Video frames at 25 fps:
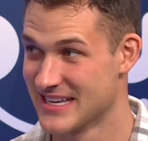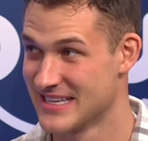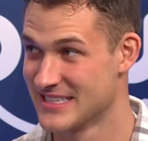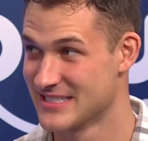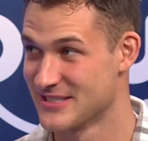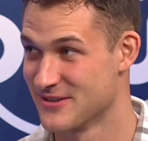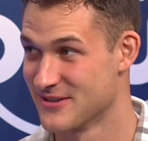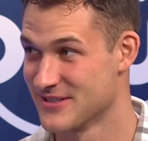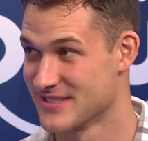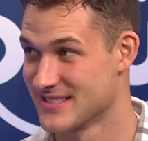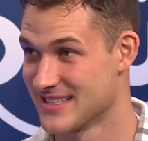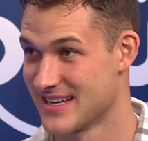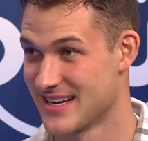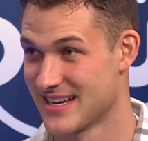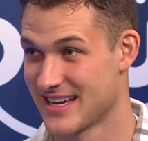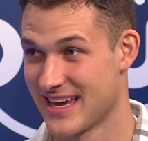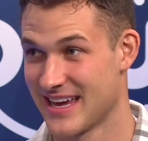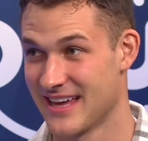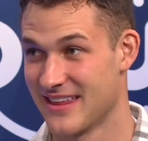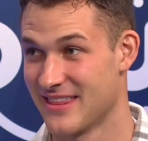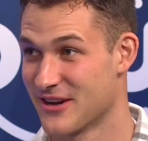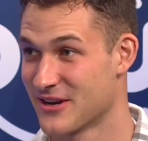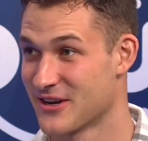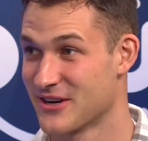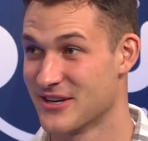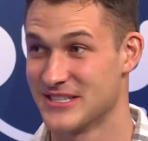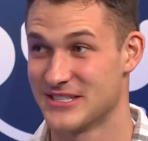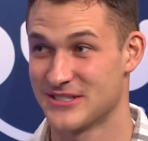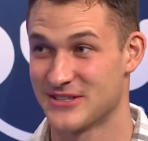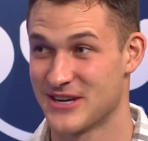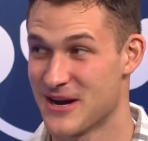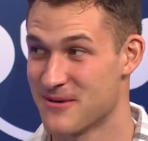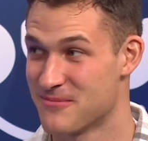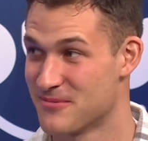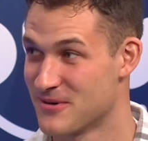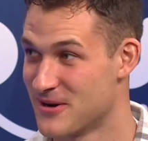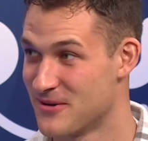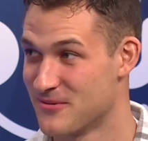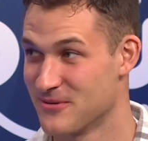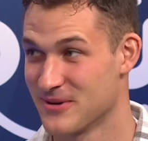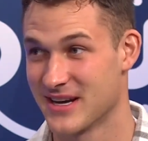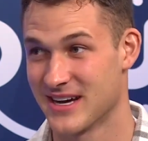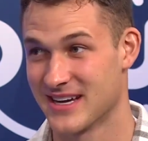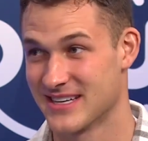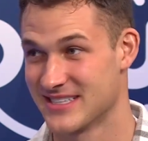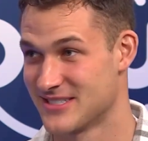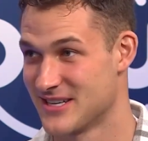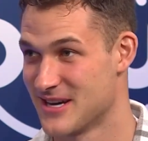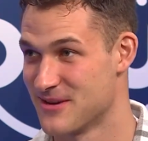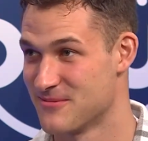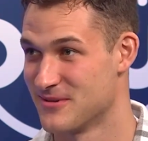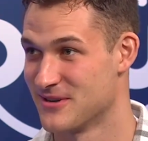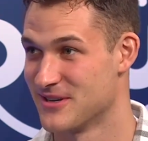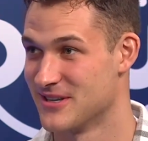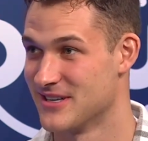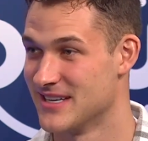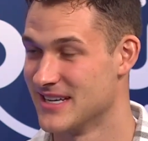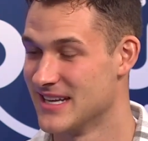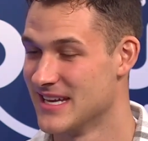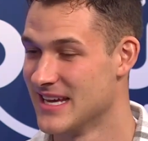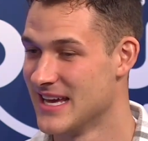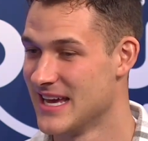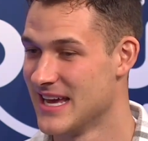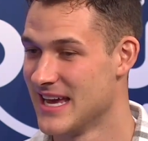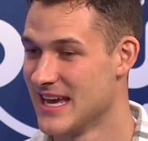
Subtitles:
So it's like, hey, they're going to strap it on. We got to strap it on.